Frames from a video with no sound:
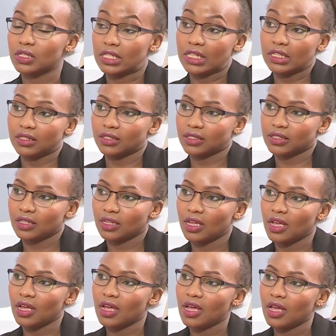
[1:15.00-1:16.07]
skills
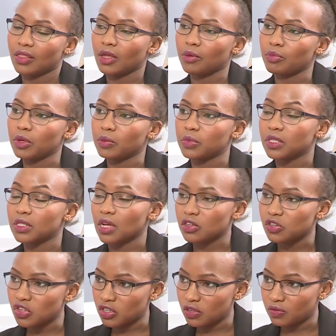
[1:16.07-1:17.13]
right. that babies
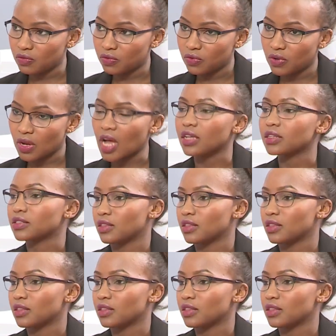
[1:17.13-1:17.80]
achieve as